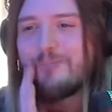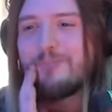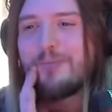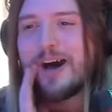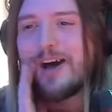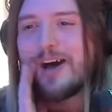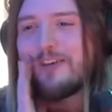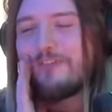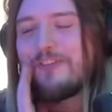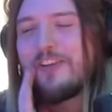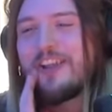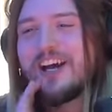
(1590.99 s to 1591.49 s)

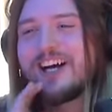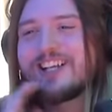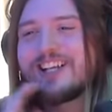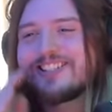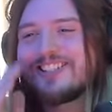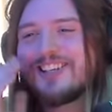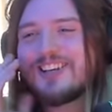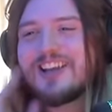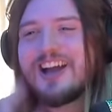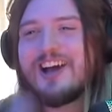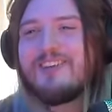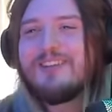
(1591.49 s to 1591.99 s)
Buffy
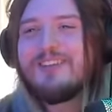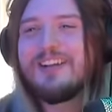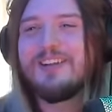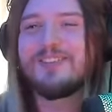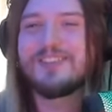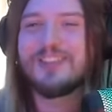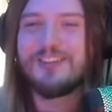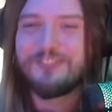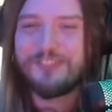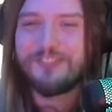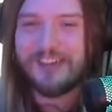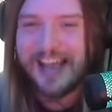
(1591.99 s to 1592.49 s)
also coming in
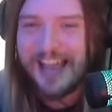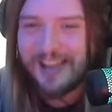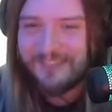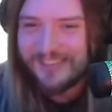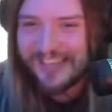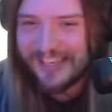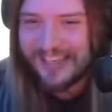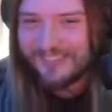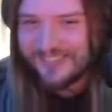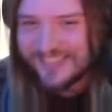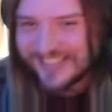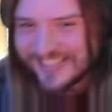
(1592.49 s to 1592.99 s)
with the five gifted